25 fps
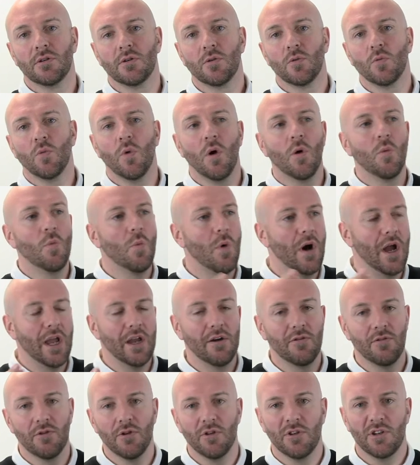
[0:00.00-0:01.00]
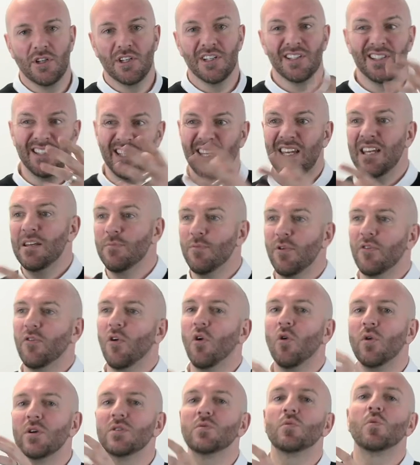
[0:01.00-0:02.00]
one way or another, your team have
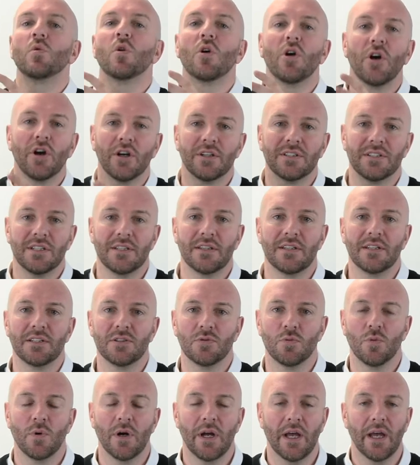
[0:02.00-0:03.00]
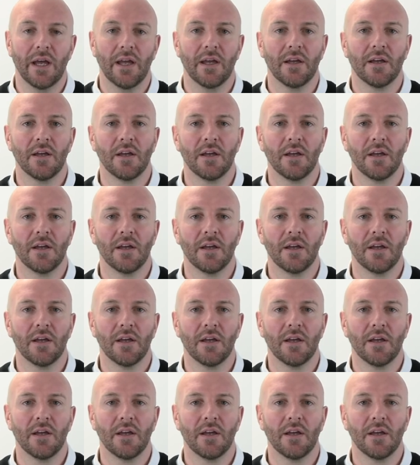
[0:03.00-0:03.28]
always worked in this way,